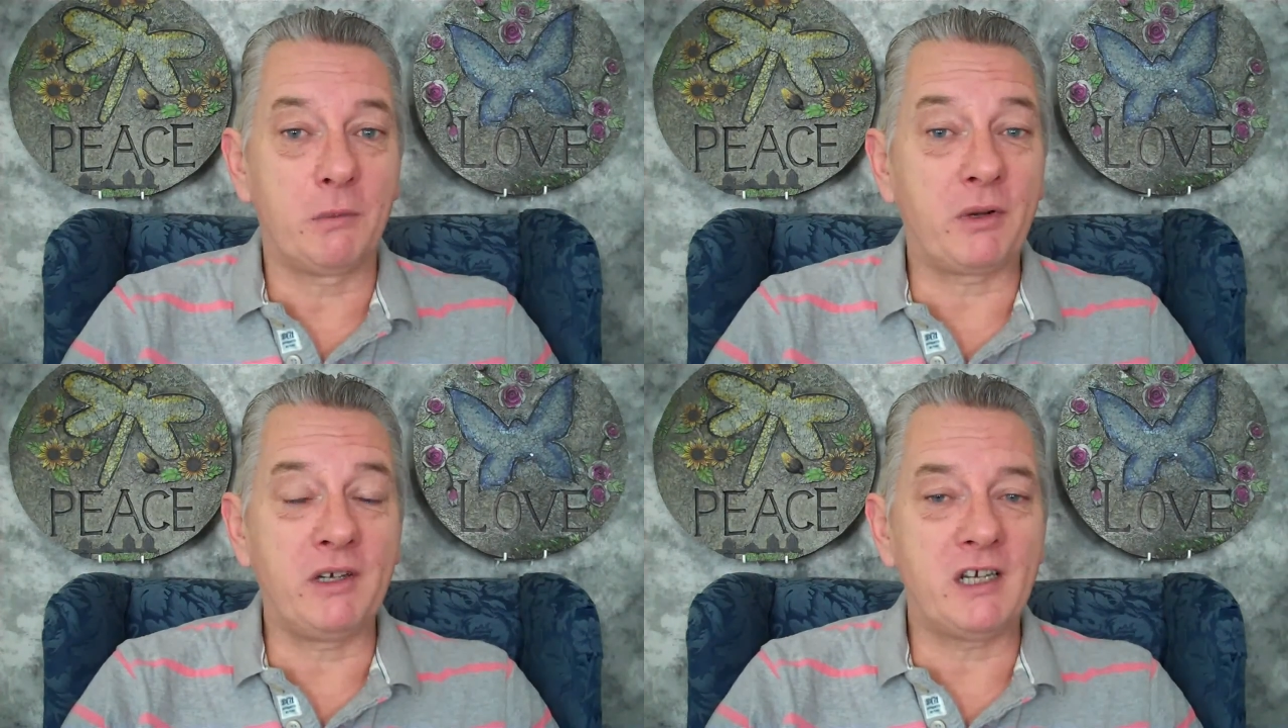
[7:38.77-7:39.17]

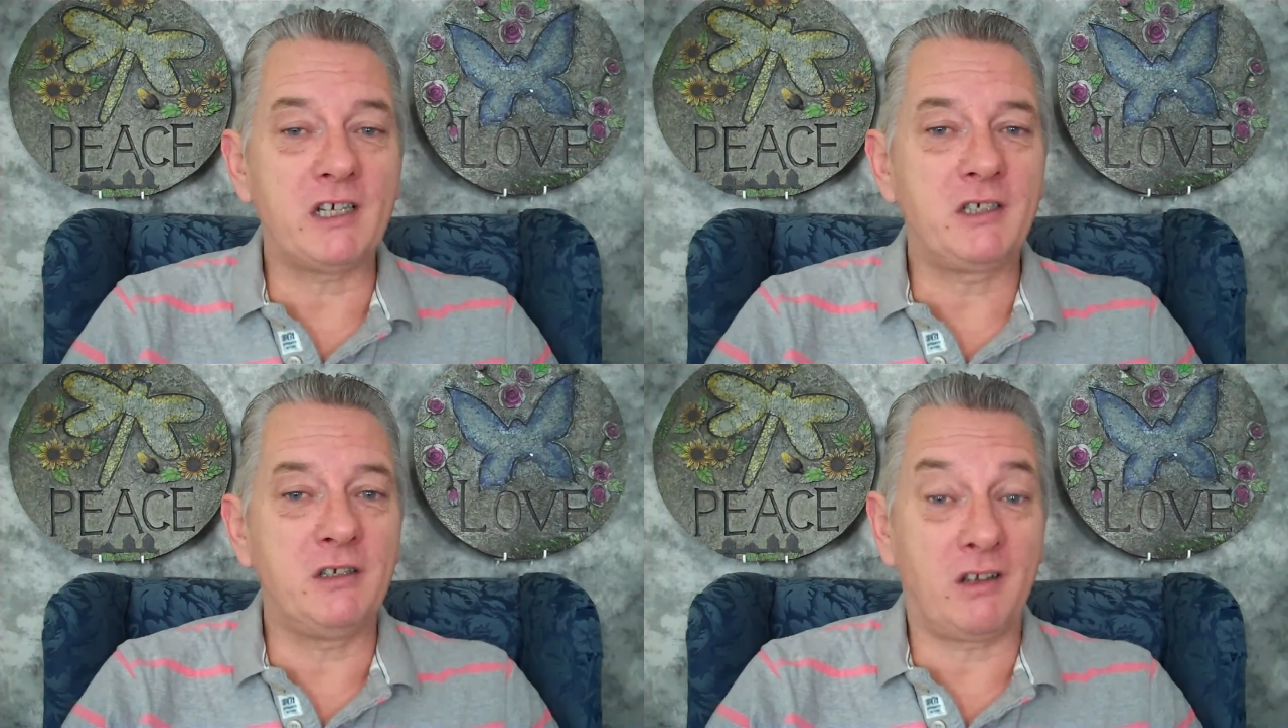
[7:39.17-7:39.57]

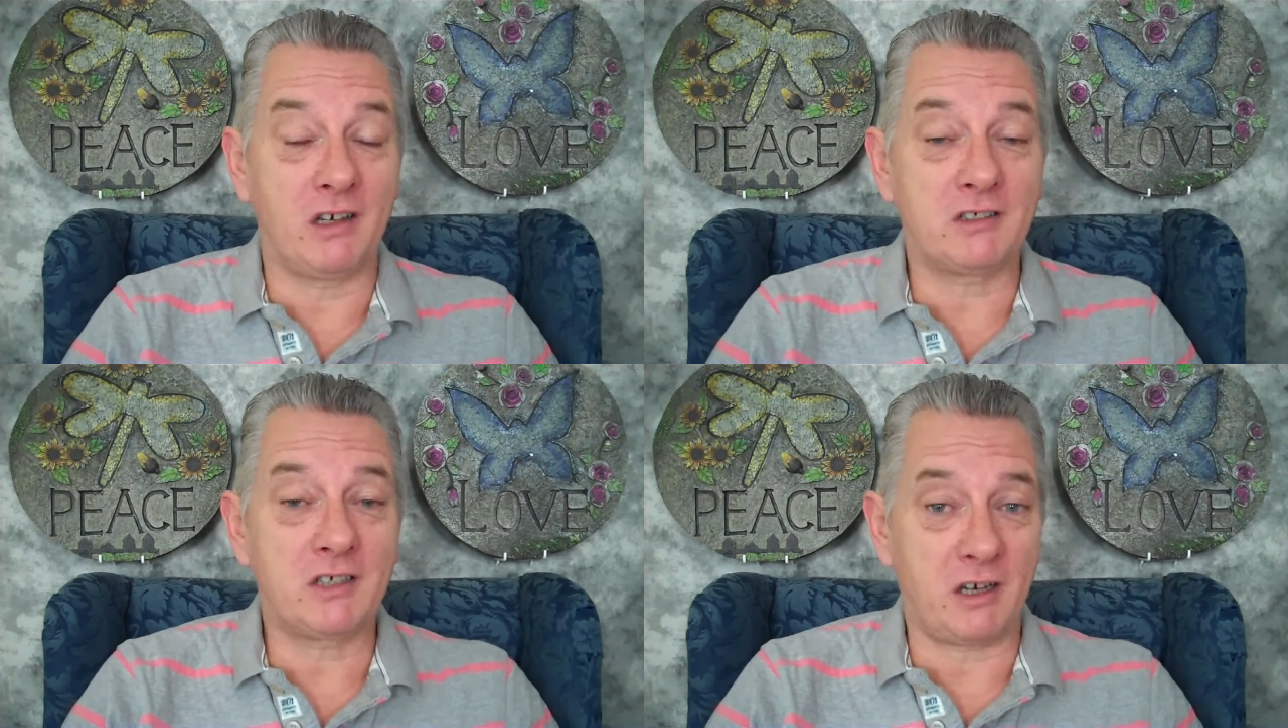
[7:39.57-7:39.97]
predestined
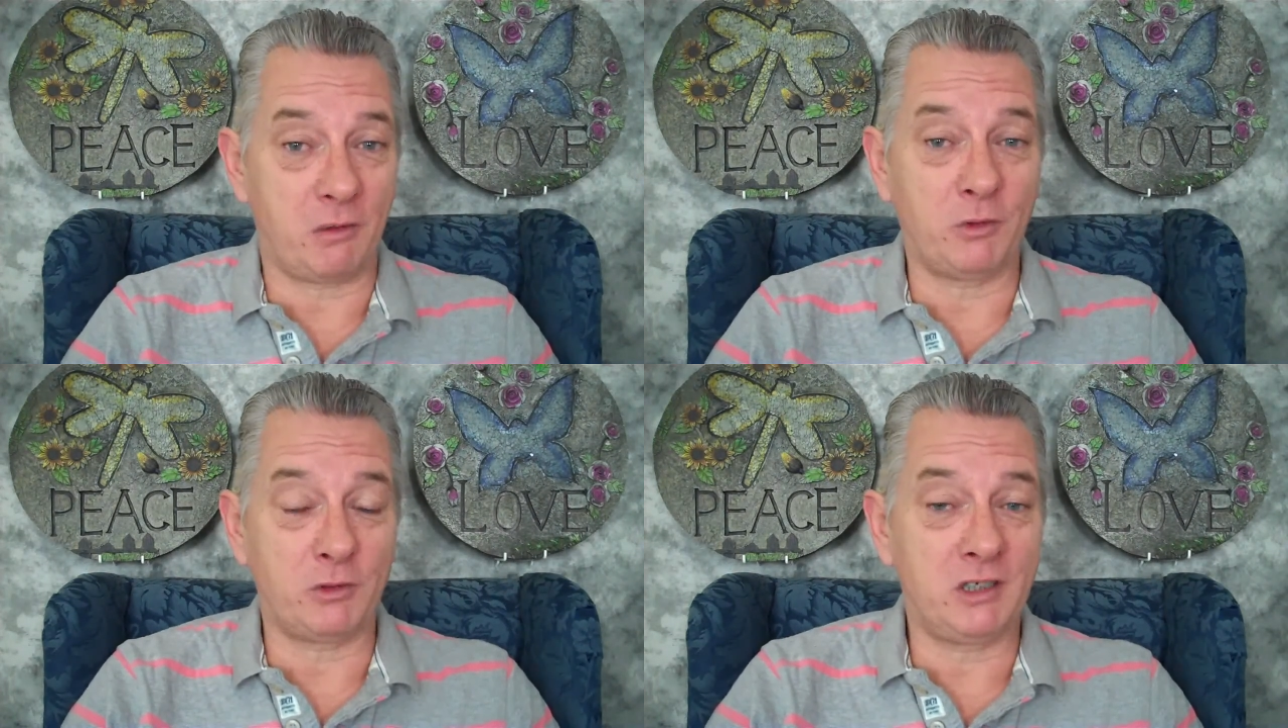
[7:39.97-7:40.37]
things that
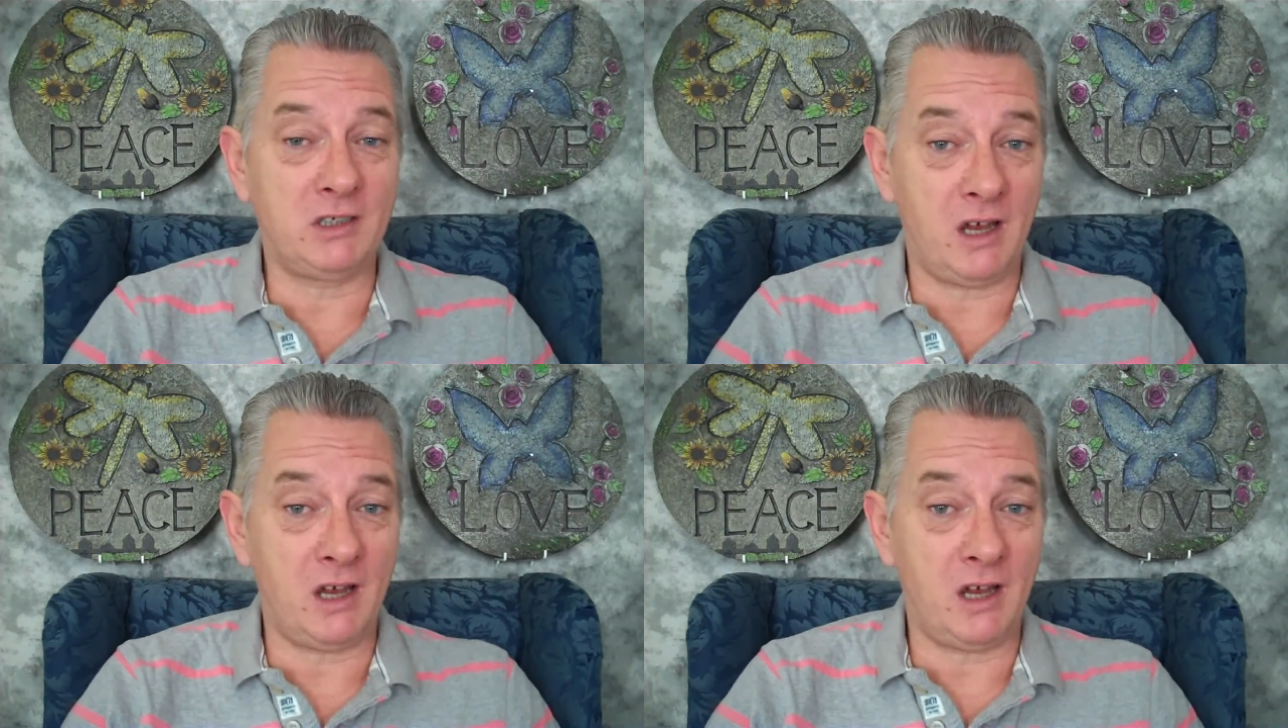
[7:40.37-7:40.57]
it wanted,